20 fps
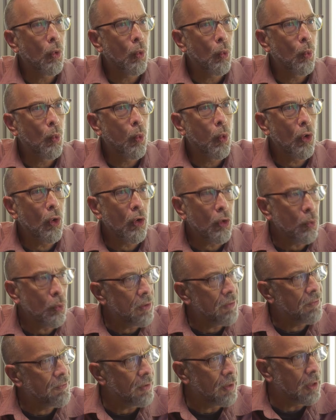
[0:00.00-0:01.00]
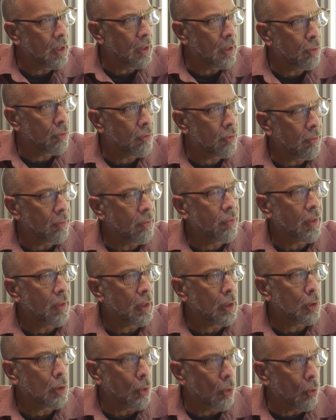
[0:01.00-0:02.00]
where do we fit in, do you
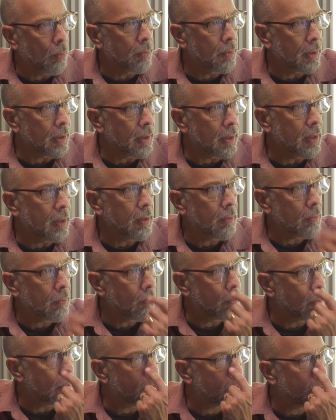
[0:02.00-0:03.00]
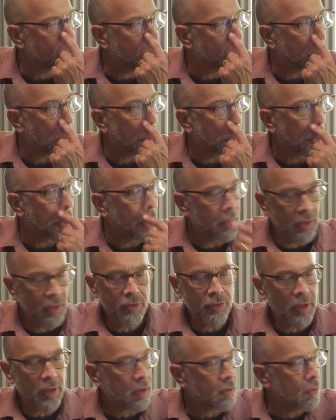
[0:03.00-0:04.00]
think, globally with
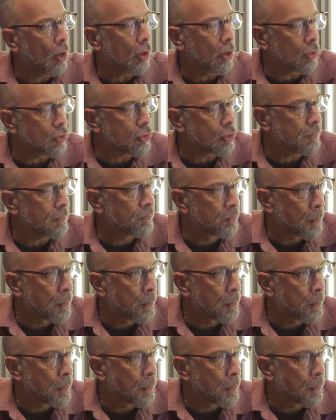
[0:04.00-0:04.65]
this technology?